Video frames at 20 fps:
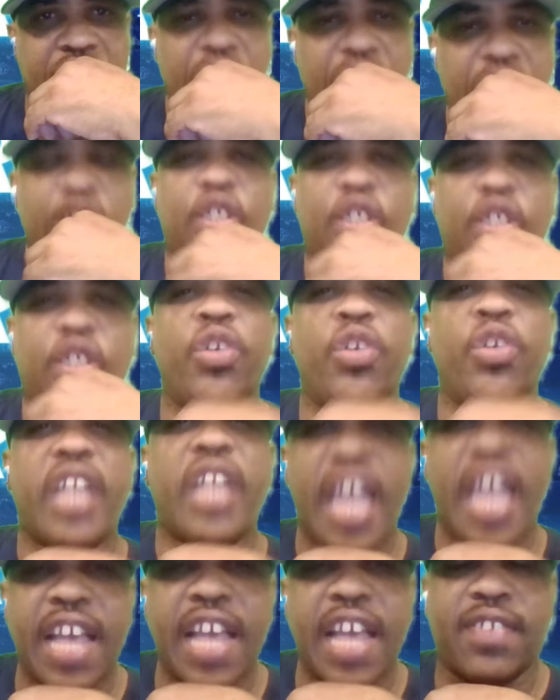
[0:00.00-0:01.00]
So
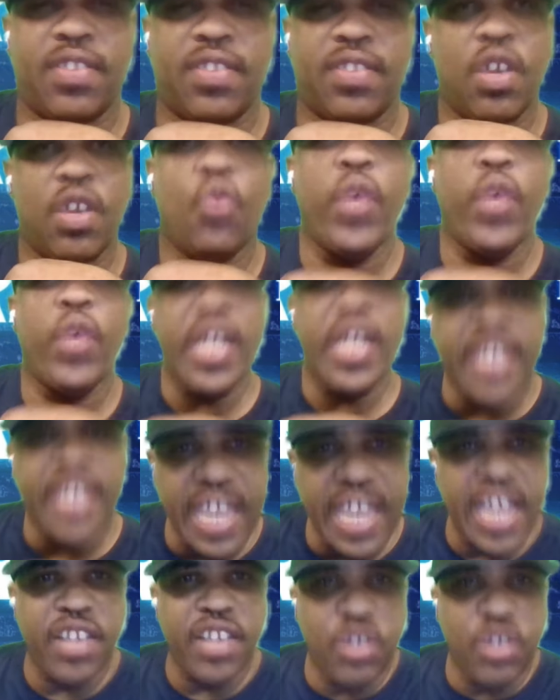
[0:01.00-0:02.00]
yes, we
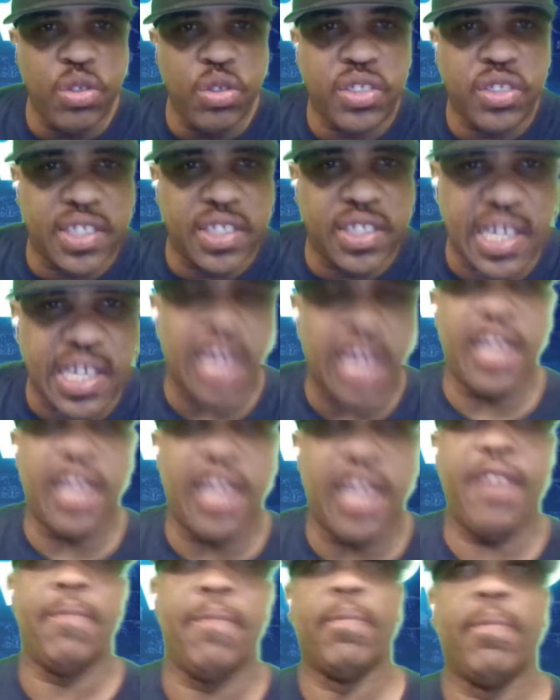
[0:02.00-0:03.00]
did used to
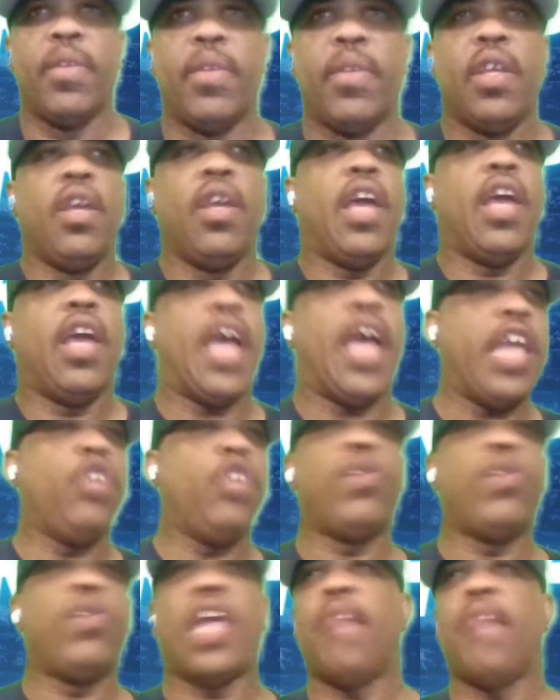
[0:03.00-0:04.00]
say, "Hey,
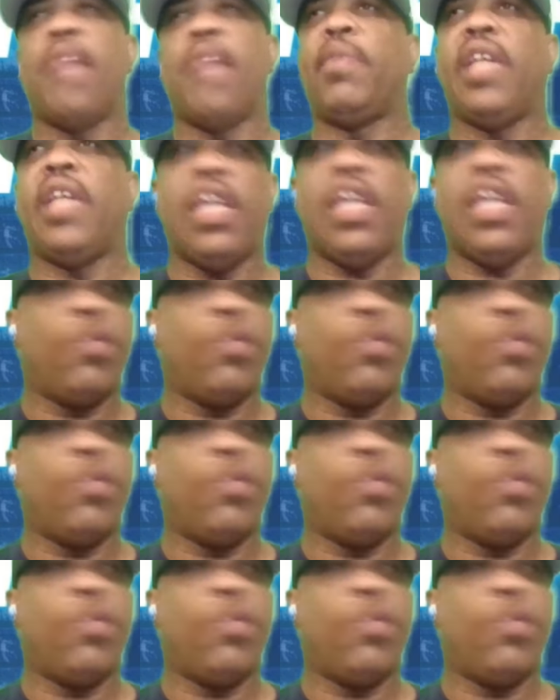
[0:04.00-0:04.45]
you can't believe what